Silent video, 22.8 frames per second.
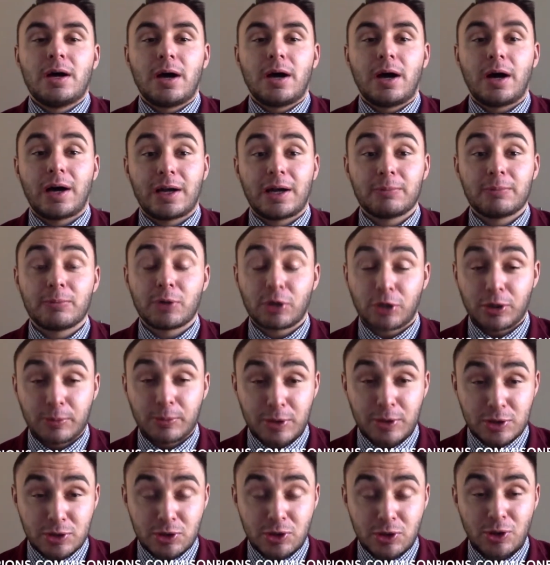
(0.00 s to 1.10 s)
I am your
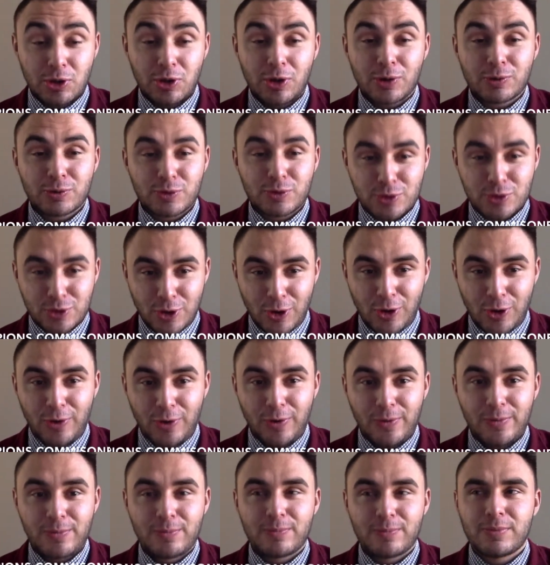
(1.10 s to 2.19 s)
commissioner, Hunter Schaal,
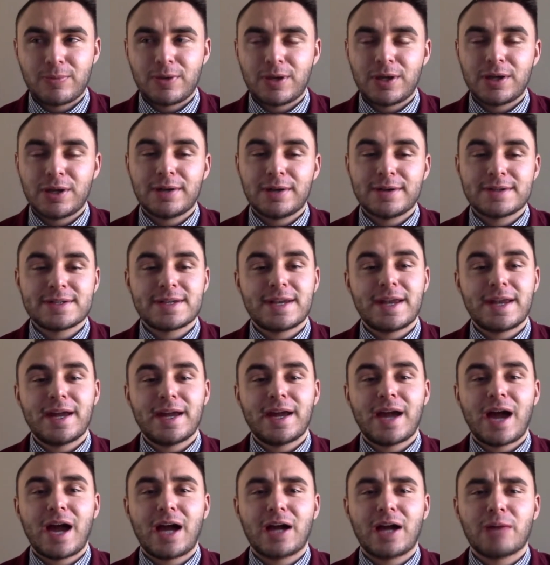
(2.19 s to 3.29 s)
and today
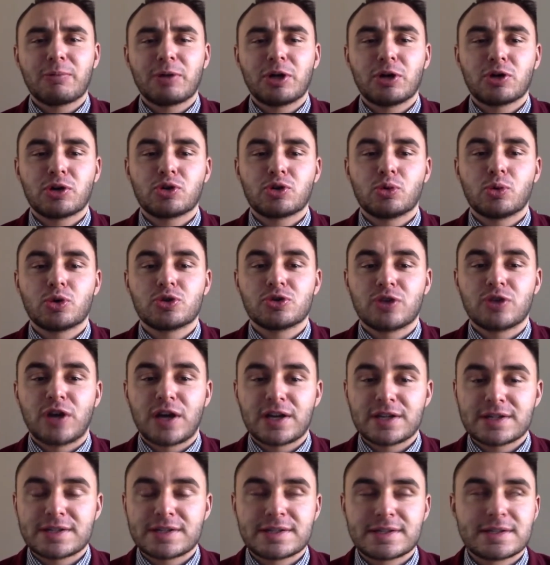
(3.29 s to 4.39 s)
I am here to
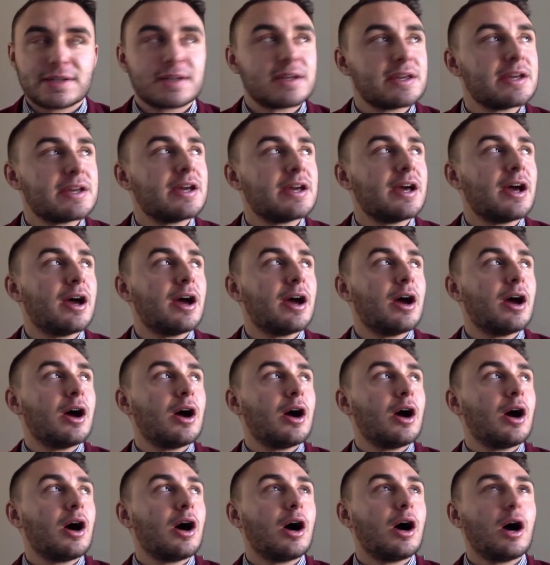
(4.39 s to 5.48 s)
address
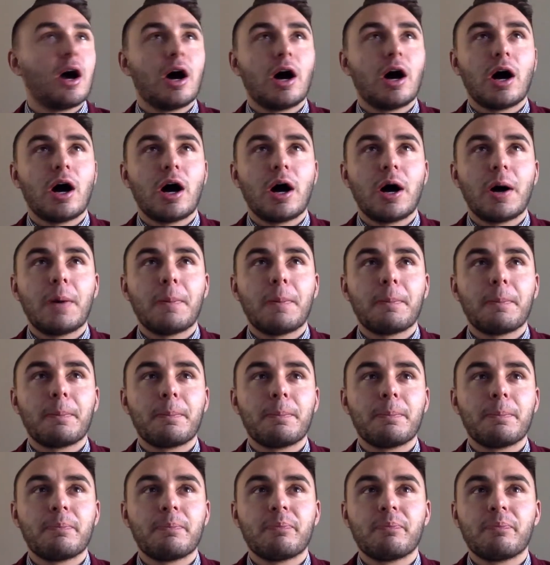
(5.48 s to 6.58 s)
um,
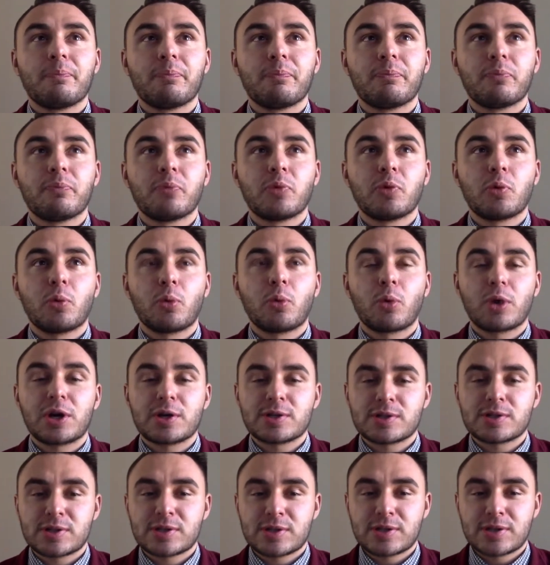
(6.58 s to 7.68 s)
what
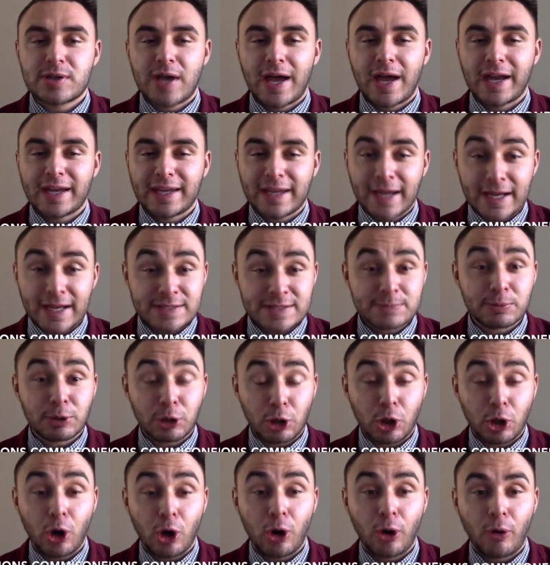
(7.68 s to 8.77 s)
is, I guess, being
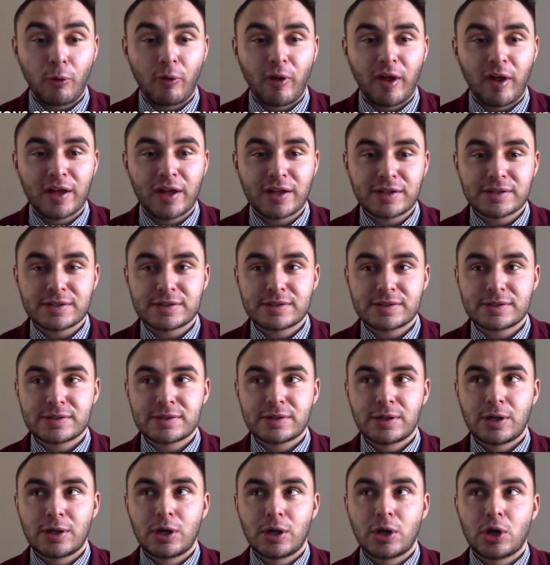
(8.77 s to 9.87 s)
called as
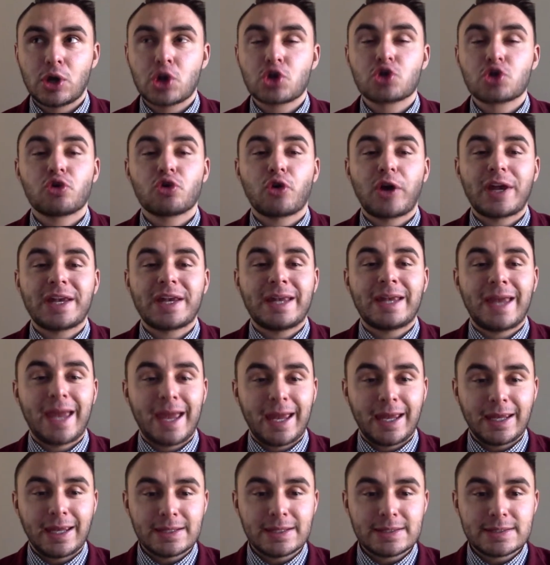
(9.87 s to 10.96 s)

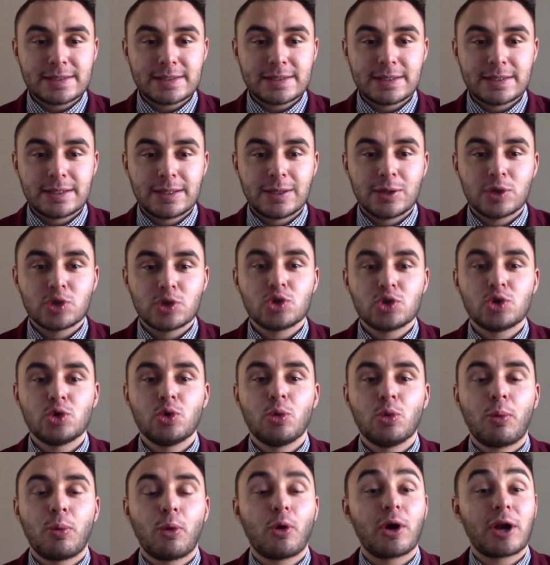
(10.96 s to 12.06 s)
TradeGate
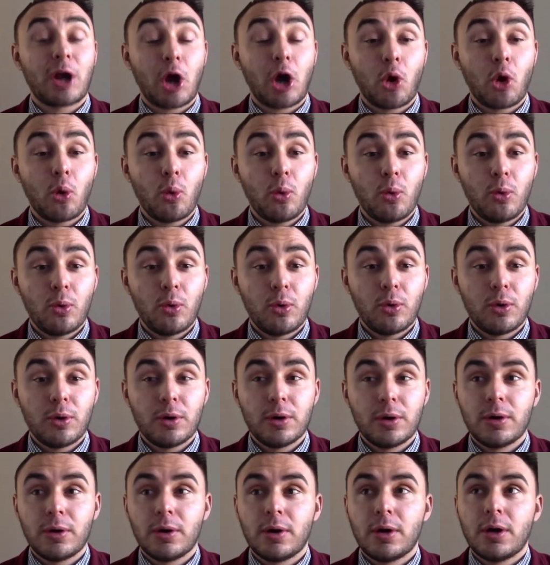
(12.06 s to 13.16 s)
2.0.
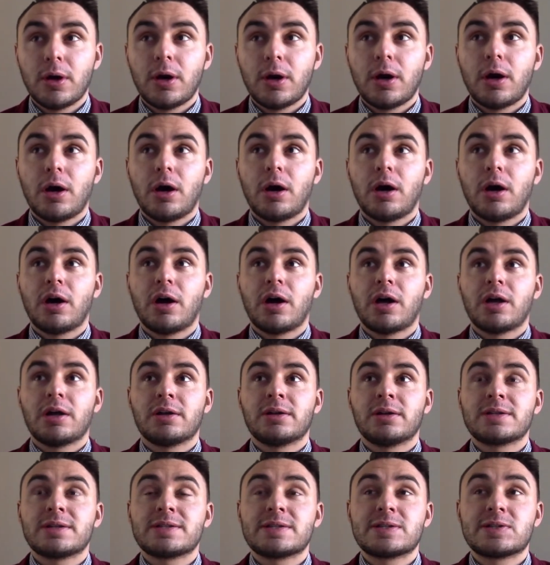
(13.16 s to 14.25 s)

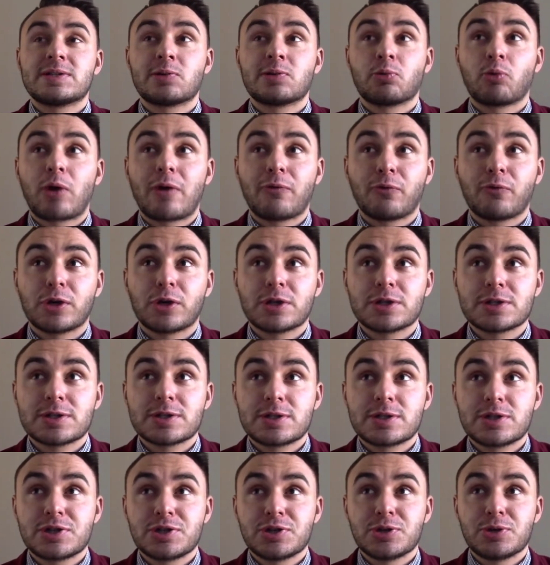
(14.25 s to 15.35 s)
And this is in reference
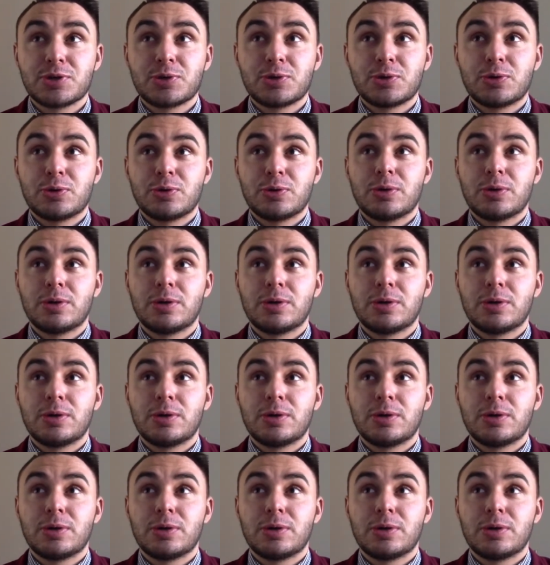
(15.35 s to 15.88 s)
to